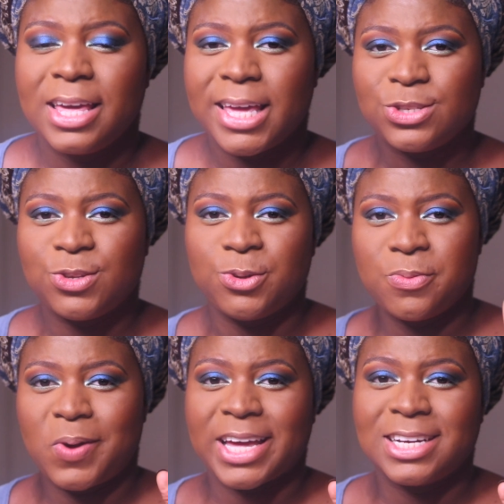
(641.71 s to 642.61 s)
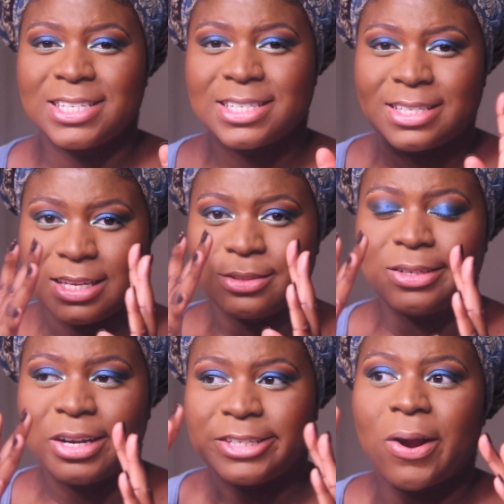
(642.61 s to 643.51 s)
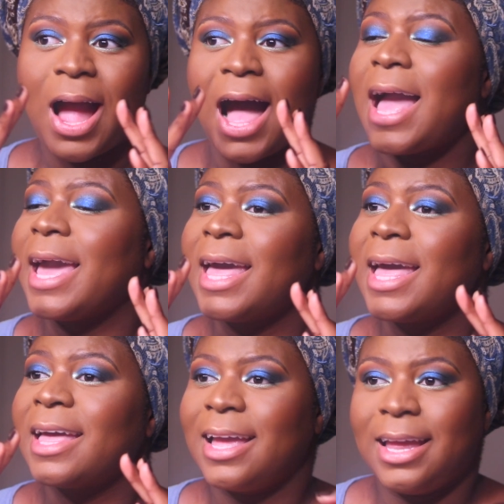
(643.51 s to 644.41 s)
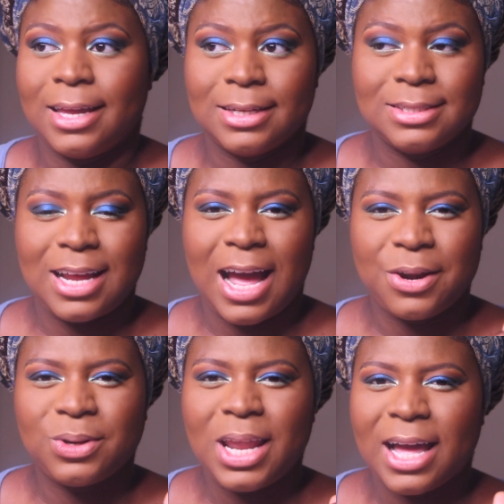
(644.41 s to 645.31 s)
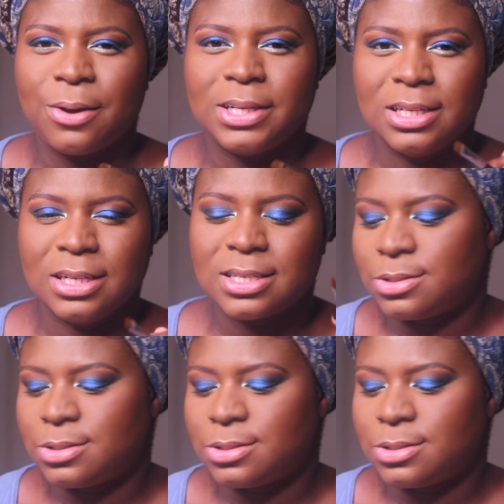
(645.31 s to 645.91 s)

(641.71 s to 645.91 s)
into my concealed under eye and I don't like how it looks.